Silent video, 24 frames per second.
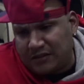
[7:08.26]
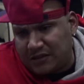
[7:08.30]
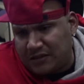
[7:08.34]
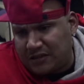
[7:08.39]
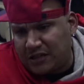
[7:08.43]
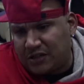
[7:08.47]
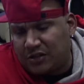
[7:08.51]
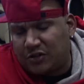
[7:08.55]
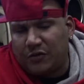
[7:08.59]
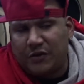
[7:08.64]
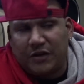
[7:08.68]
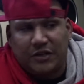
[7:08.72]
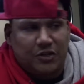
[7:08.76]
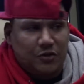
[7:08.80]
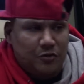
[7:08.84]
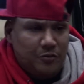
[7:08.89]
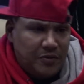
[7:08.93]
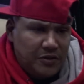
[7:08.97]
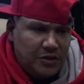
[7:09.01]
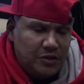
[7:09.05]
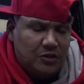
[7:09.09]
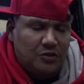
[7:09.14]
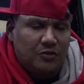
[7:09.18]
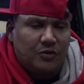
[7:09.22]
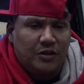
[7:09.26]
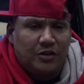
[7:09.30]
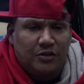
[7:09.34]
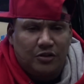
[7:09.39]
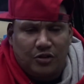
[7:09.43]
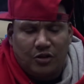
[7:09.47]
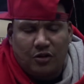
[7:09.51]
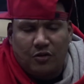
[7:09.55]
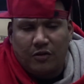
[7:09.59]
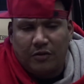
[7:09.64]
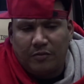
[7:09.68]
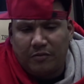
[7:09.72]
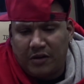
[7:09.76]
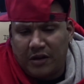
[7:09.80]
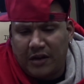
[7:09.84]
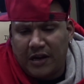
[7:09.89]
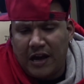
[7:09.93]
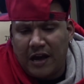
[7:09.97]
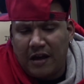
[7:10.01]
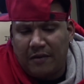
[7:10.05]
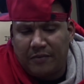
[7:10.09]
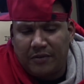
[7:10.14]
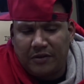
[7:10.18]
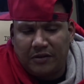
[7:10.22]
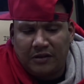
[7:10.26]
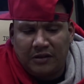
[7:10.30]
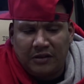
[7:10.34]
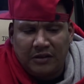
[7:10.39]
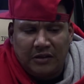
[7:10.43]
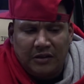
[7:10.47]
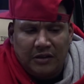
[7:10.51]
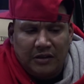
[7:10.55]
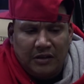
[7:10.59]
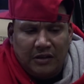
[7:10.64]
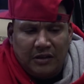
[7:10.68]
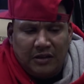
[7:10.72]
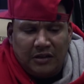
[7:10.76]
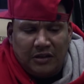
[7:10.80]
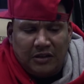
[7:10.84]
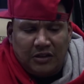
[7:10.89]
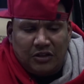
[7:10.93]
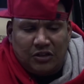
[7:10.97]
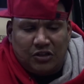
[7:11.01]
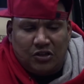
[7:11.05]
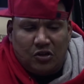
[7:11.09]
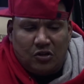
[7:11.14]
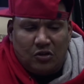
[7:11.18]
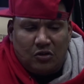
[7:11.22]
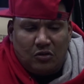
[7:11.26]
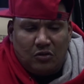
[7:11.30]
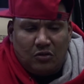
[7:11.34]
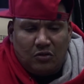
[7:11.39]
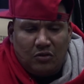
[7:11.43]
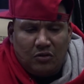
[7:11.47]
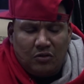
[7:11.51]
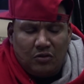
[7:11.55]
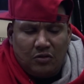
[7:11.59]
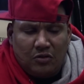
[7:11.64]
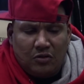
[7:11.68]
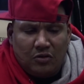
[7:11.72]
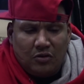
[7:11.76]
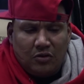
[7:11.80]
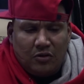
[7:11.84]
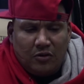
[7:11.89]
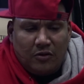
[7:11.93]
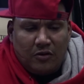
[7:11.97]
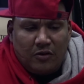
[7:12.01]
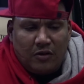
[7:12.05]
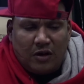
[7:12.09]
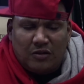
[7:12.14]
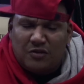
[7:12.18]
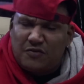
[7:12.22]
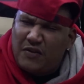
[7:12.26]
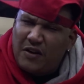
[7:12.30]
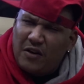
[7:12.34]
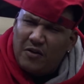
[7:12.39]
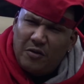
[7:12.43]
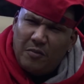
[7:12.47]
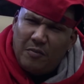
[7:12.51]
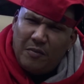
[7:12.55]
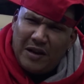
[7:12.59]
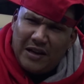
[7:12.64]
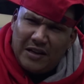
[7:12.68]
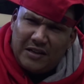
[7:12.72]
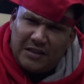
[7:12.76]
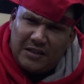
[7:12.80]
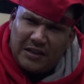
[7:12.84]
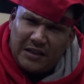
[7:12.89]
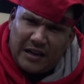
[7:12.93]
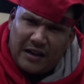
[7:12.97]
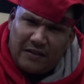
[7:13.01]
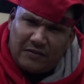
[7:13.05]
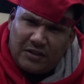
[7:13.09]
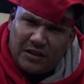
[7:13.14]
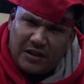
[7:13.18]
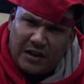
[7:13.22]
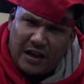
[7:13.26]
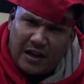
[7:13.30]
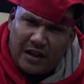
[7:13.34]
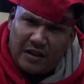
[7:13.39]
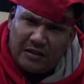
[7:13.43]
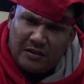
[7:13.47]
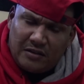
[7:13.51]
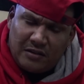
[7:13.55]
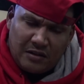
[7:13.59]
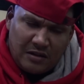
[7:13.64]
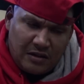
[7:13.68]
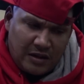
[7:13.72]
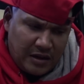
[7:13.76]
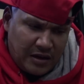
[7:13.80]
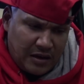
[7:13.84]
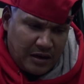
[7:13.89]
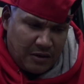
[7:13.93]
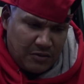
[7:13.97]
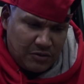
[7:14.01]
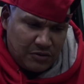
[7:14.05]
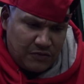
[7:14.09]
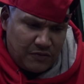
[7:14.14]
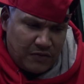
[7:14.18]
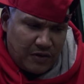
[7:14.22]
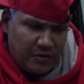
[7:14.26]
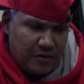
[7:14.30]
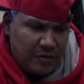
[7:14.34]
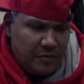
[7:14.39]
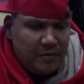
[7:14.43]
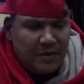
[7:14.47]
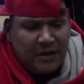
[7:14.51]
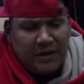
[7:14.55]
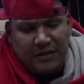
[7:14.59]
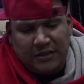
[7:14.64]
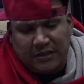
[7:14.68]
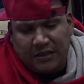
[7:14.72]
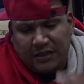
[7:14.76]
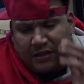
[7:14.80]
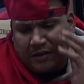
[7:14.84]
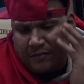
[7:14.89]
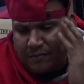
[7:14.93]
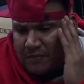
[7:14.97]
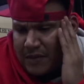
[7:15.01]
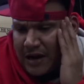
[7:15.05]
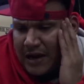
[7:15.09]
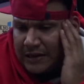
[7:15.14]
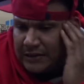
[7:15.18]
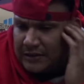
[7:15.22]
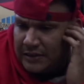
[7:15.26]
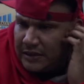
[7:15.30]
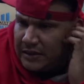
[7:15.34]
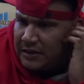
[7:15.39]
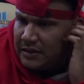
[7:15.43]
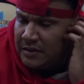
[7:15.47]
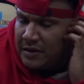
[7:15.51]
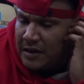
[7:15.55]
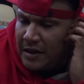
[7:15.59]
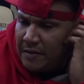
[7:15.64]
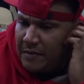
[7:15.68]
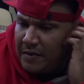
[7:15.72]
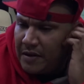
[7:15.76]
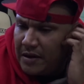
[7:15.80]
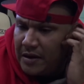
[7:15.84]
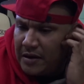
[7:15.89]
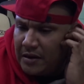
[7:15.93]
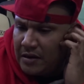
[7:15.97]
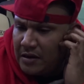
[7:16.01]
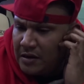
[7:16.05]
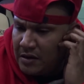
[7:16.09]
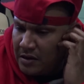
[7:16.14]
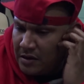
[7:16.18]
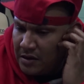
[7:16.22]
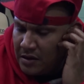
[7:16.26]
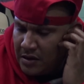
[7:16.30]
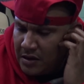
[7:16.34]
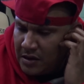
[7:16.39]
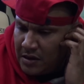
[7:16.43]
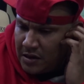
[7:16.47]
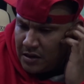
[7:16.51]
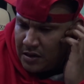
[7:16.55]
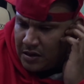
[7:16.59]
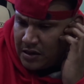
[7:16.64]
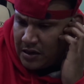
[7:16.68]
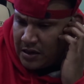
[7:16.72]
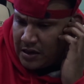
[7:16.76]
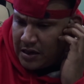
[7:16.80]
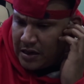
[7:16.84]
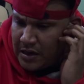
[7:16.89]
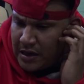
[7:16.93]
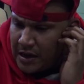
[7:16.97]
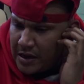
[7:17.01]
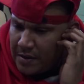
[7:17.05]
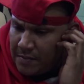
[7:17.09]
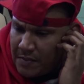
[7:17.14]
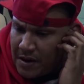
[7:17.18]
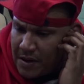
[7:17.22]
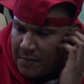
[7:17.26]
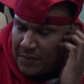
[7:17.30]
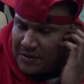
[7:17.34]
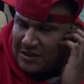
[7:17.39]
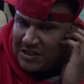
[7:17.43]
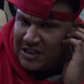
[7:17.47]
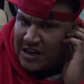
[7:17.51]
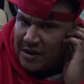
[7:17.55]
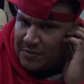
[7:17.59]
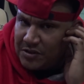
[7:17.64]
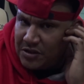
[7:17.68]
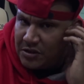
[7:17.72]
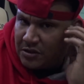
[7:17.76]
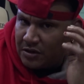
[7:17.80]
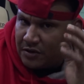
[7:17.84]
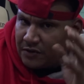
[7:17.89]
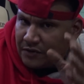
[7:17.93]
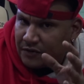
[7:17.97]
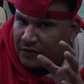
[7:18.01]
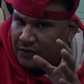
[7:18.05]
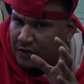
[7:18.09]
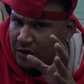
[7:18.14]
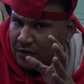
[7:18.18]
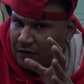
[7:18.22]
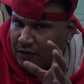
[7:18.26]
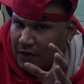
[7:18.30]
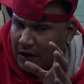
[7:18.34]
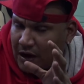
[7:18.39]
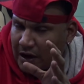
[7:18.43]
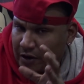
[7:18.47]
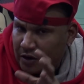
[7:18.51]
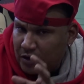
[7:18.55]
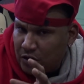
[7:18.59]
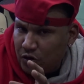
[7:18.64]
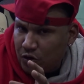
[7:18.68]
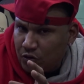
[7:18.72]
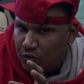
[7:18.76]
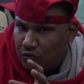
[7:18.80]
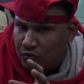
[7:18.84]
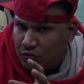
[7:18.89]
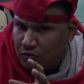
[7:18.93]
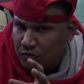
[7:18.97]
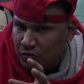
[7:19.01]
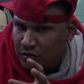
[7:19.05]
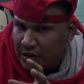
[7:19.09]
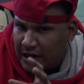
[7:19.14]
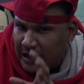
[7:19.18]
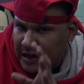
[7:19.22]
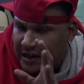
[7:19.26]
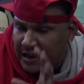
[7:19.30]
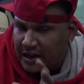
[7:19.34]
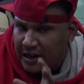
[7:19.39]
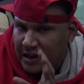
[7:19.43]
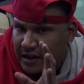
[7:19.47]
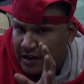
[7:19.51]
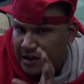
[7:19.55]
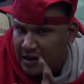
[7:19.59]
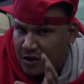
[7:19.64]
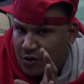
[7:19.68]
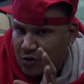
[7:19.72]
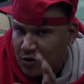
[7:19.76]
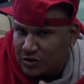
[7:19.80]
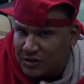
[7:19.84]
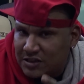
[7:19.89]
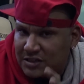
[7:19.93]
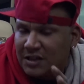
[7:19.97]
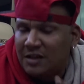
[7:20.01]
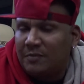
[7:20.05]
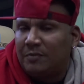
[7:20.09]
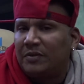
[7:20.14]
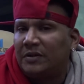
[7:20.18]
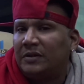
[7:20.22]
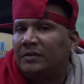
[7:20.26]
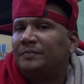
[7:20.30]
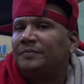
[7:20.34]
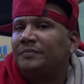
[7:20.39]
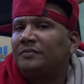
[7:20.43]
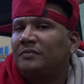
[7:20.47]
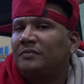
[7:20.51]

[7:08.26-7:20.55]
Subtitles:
the situation between Joe and me happened. So I was very militant after that. Like, I was very militant minded, and my perception of I knew that I can't get caught slipping.